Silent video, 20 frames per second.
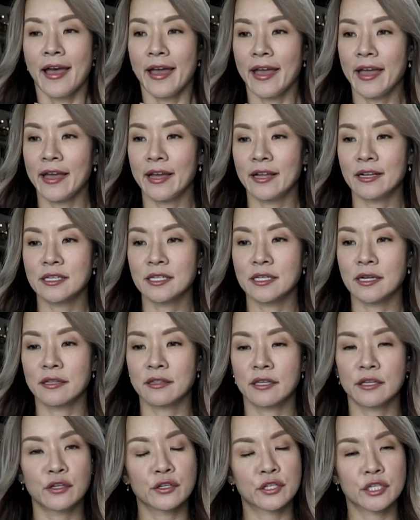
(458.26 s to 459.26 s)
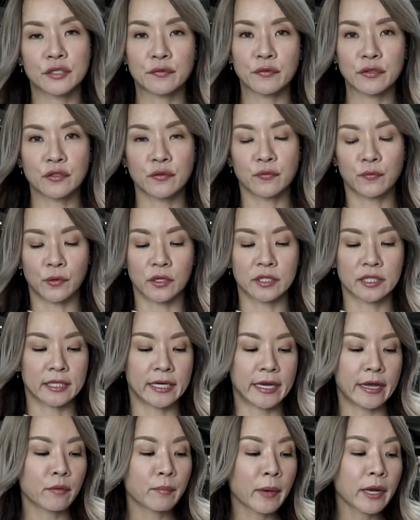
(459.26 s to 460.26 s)
And then you just rinse with water.
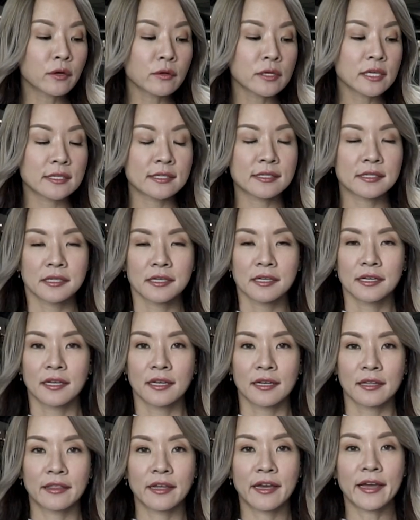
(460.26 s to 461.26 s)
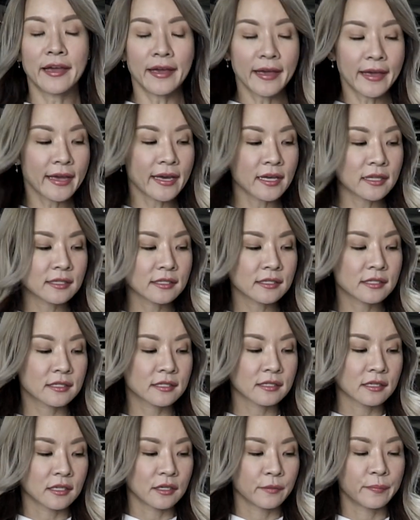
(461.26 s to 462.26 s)
And my goodness, the hair
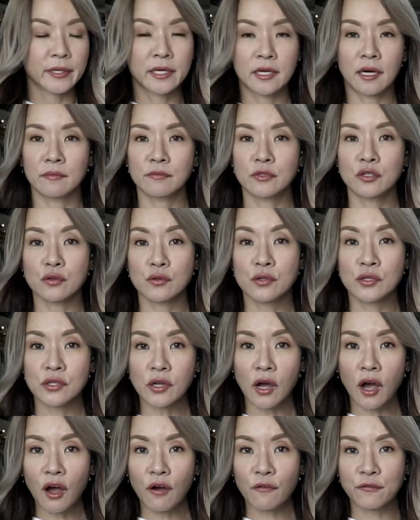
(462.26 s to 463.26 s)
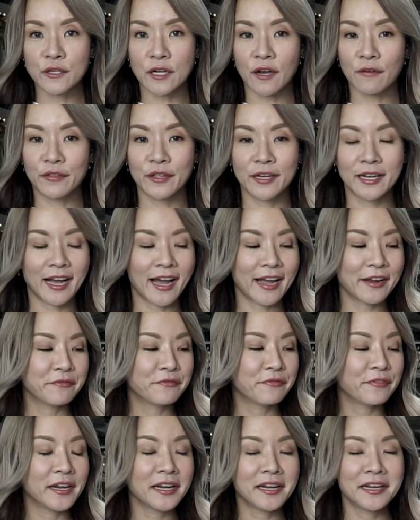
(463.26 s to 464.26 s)
ends become so soft after that.
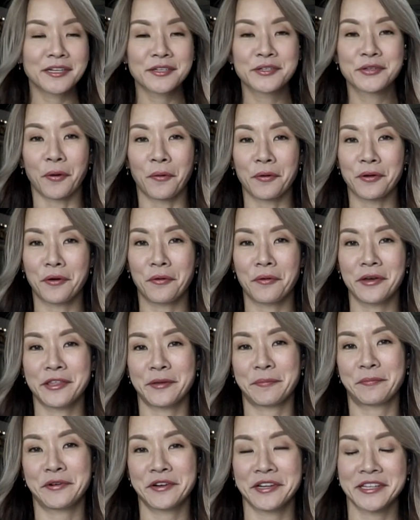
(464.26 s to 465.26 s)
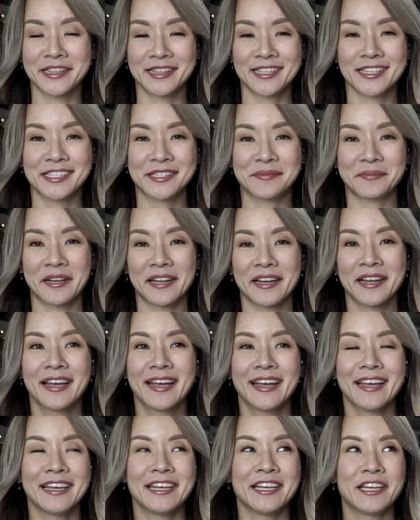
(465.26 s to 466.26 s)
I really don't know what they put in this, but
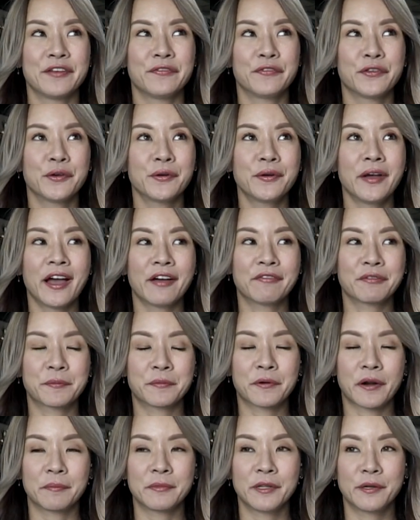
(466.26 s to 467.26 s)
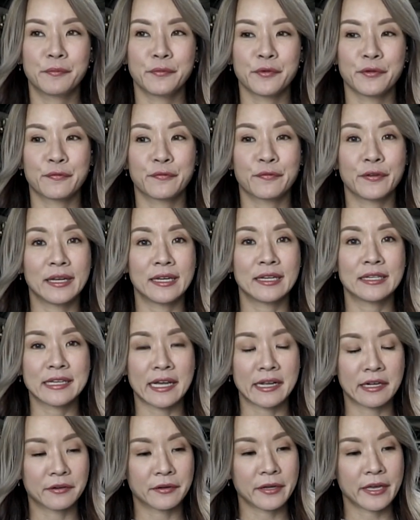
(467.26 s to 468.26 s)
if you have a problem with really
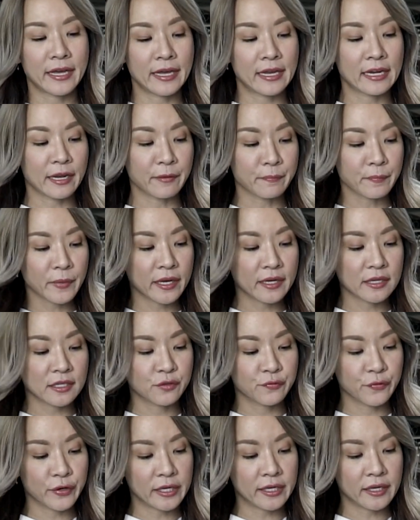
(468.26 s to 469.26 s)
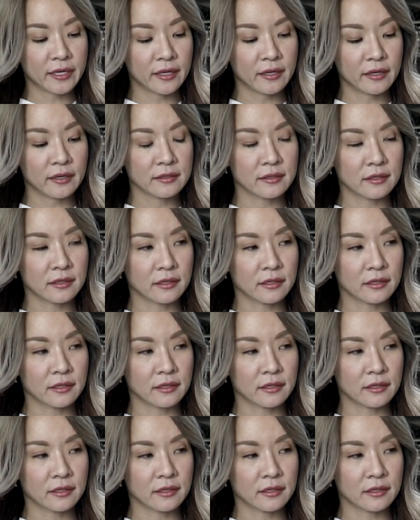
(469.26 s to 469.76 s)
tangled hair, like mine is really